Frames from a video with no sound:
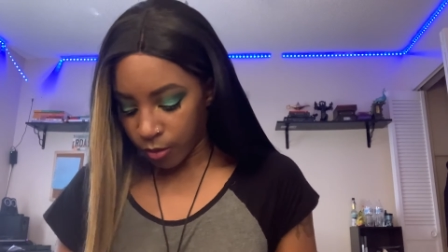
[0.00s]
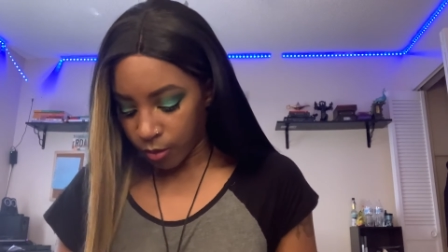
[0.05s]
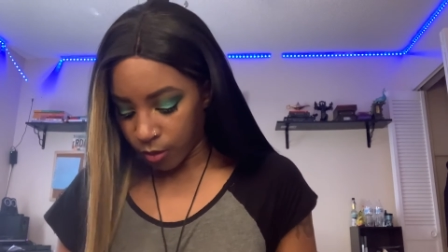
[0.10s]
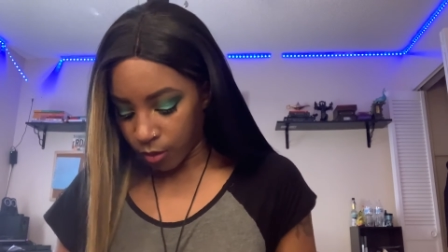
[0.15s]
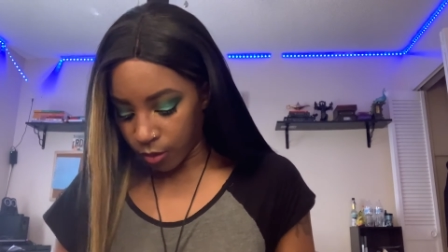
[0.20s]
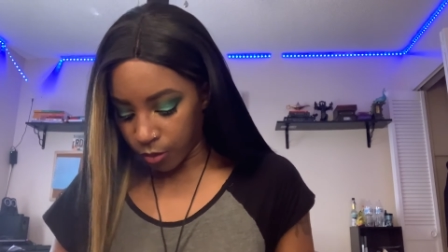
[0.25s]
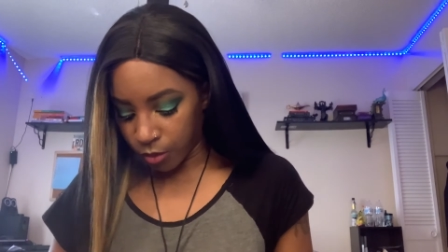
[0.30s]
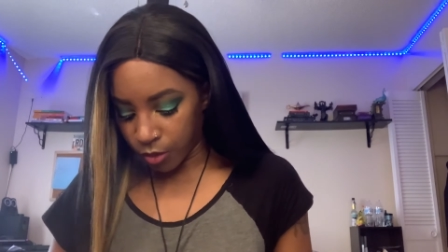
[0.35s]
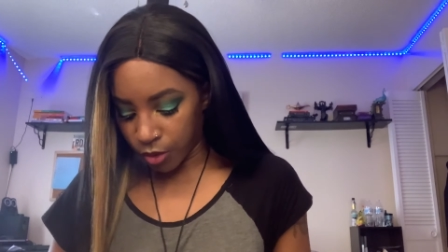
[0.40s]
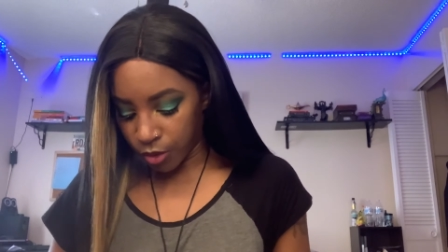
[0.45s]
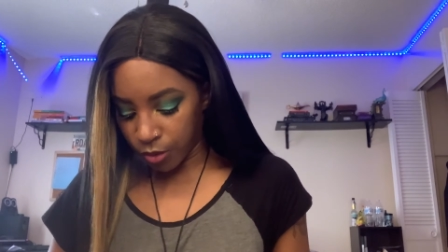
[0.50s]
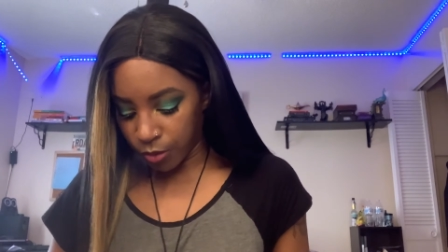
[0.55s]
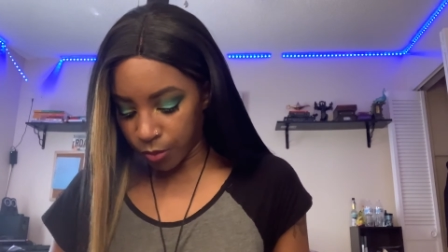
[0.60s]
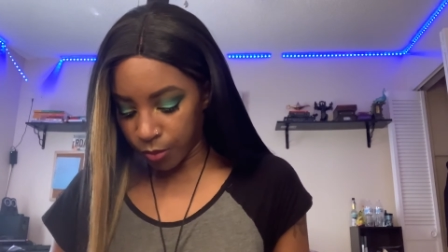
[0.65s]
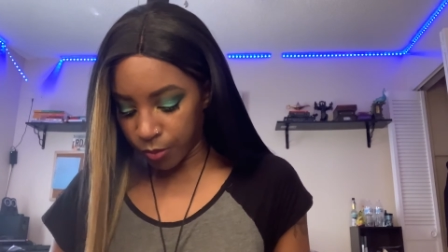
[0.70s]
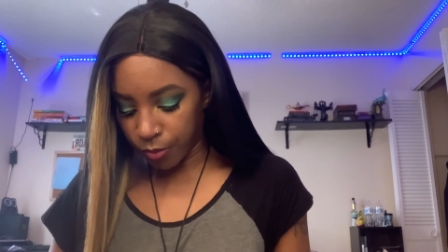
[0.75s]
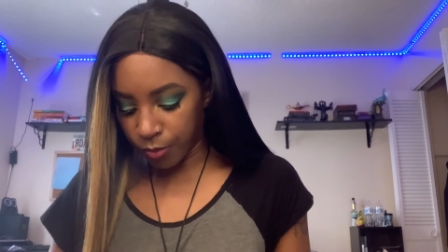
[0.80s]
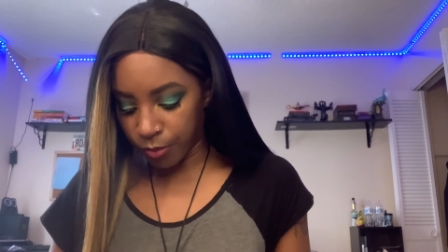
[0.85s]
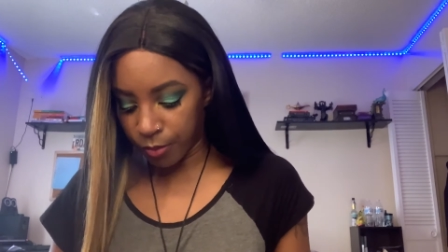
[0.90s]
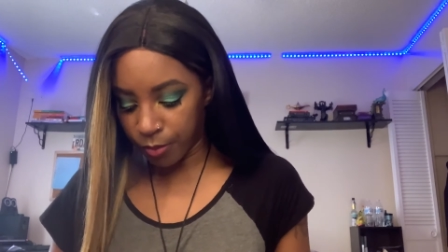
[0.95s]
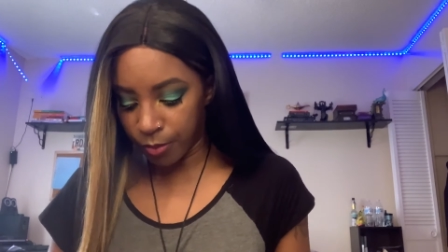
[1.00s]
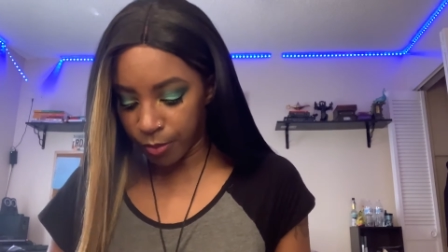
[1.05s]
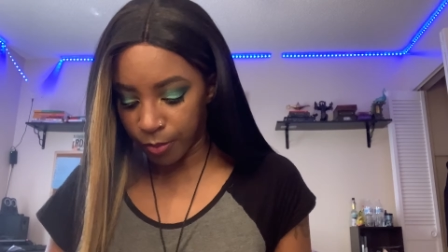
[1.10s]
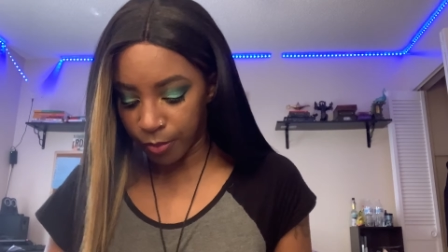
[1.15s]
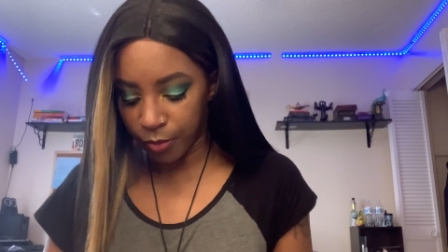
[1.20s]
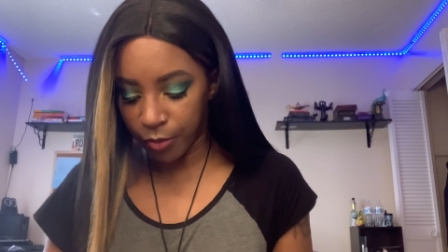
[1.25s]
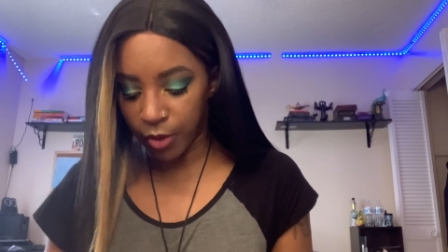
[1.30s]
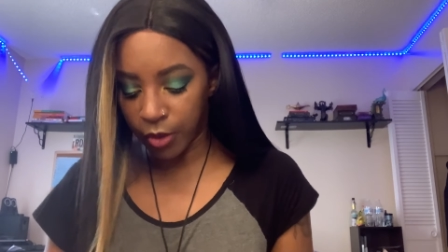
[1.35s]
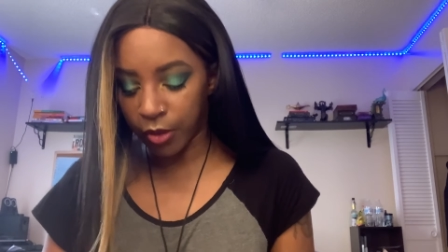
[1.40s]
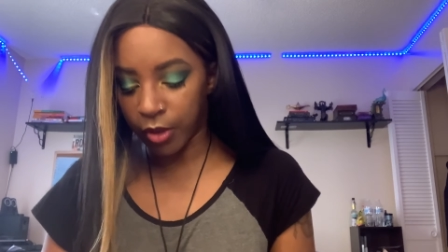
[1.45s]
Oh, shoot.
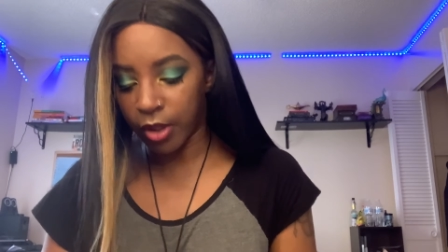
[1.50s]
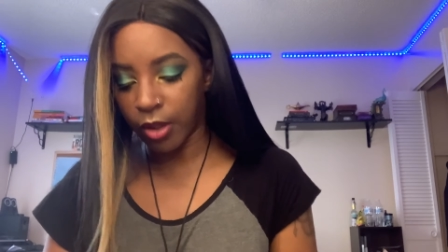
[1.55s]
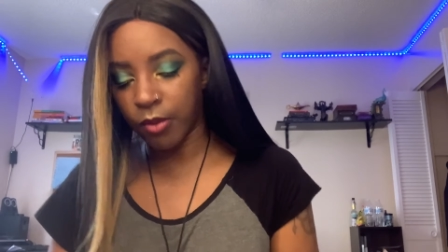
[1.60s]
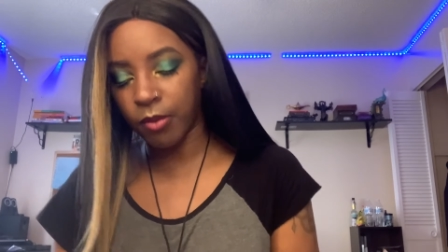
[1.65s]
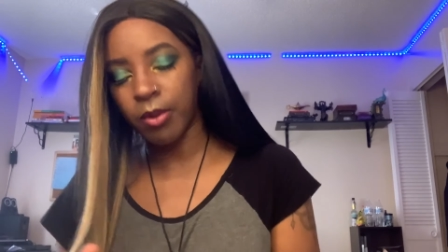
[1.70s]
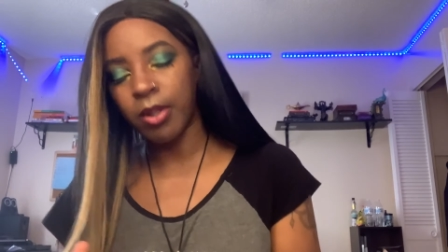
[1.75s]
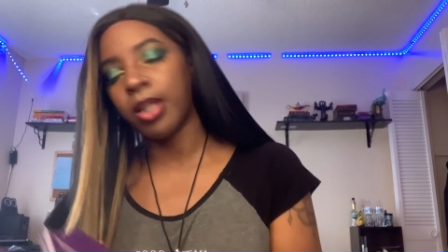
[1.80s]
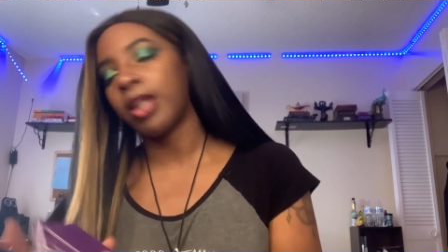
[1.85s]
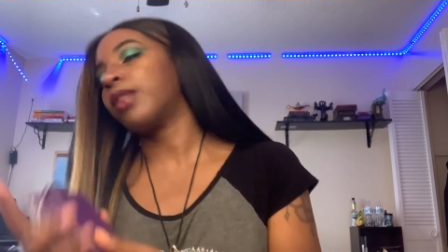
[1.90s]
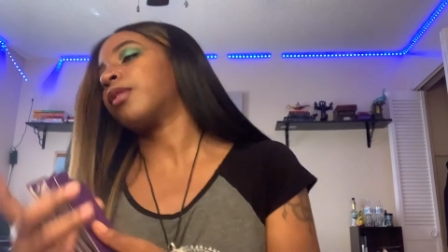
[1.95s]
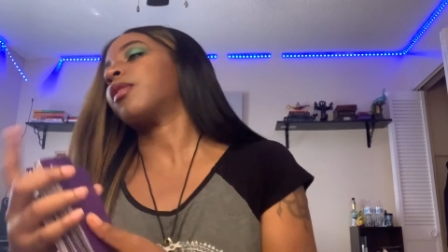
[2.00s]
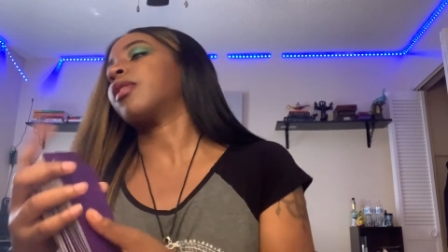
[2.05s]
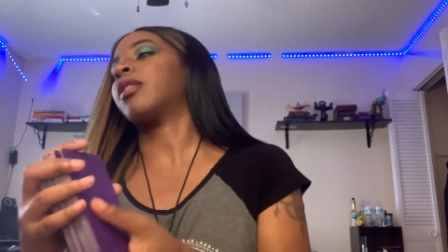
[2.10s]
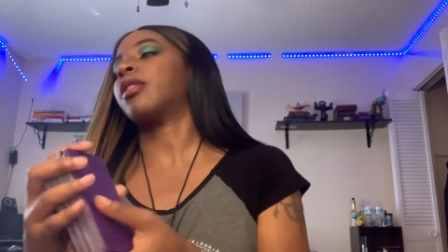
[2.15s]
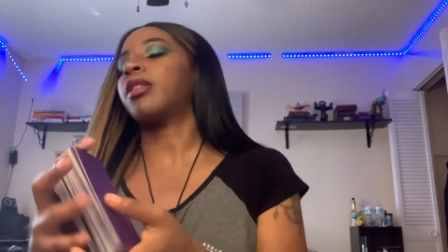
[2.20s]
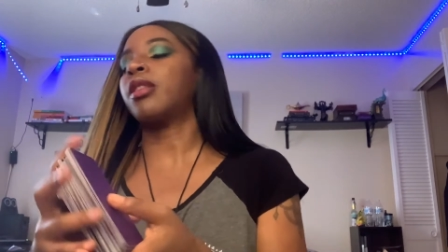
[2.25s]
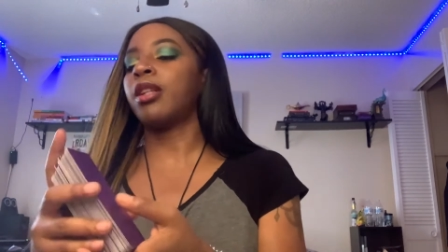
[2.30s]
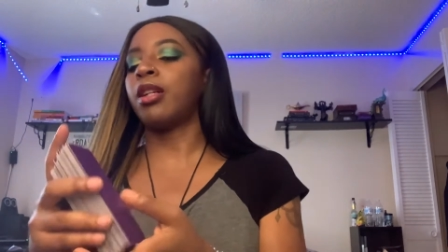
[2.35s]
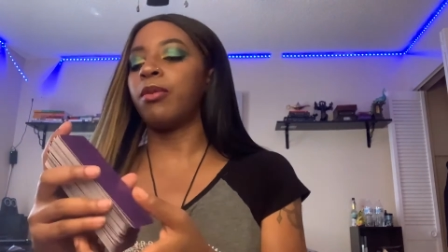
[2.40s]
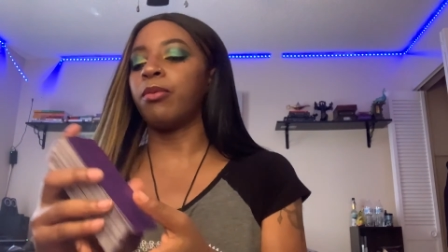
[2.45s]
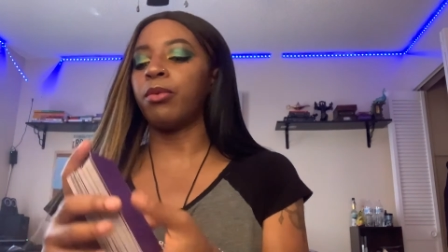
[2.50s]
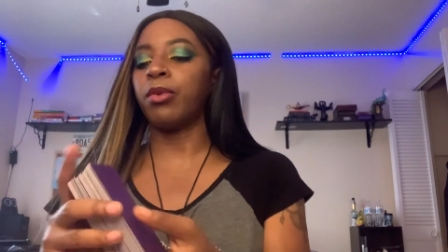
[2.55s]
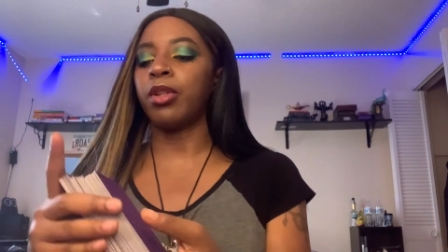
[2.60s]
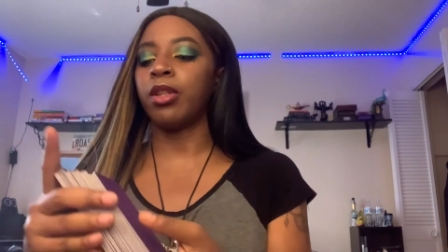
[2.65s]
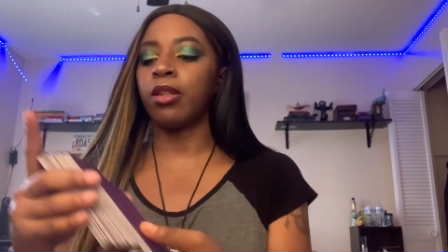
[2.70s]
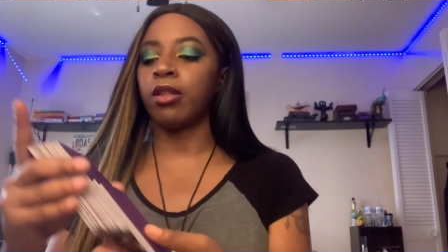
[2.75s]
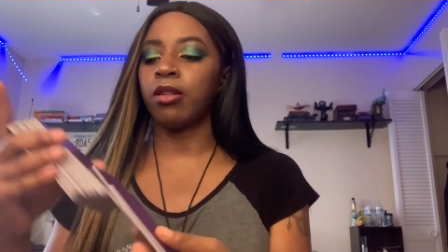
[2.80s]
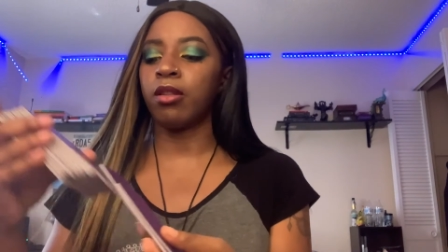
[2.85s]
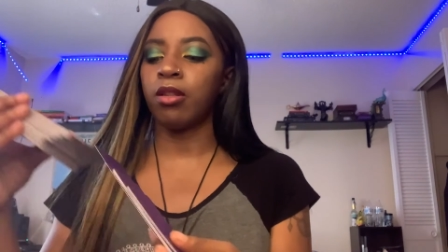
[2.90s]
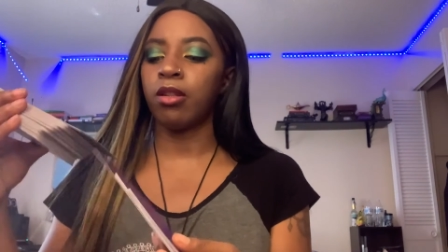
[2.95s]
Okay, we can't take that
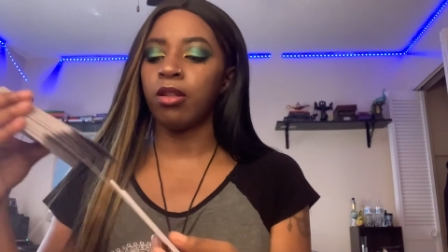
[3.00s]
one.